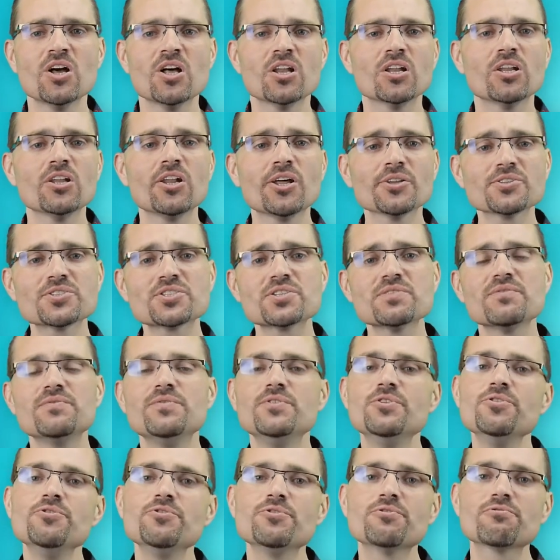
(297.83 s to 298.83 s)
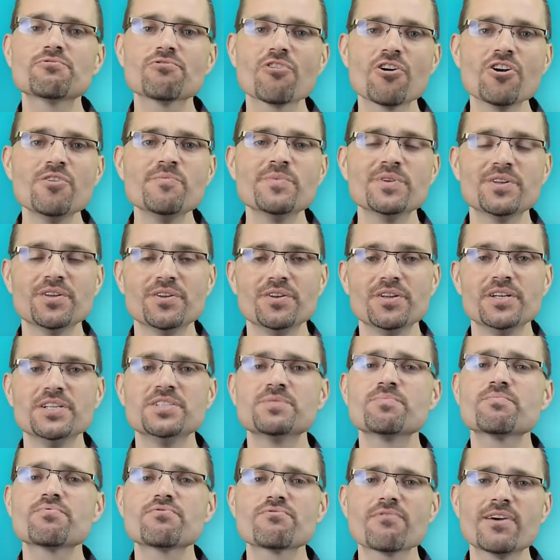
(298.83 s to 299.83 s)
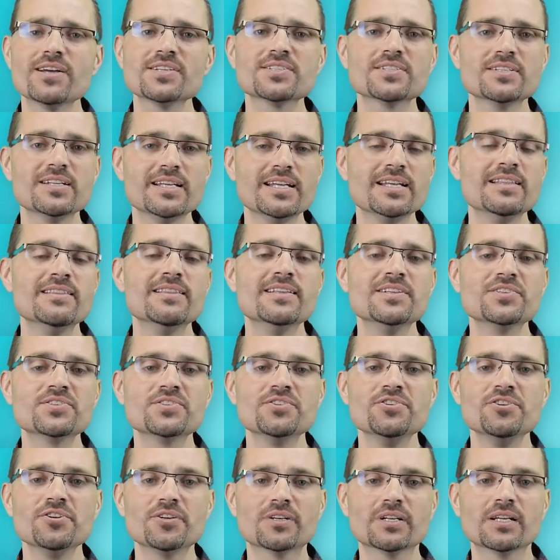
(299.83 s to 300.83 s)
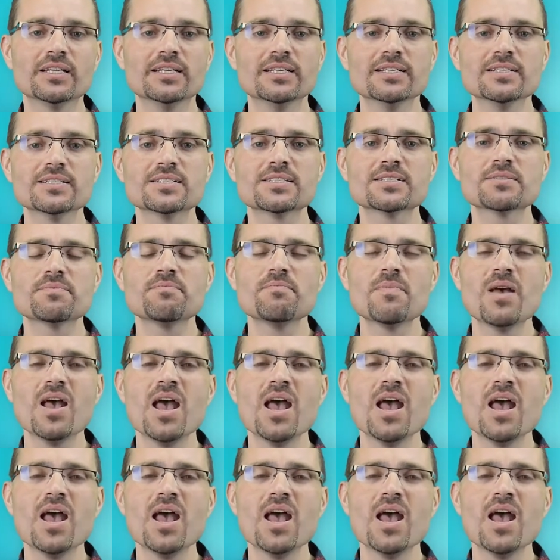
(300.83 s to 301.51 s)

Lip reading: Lots of euchromatin is present in this nucleus,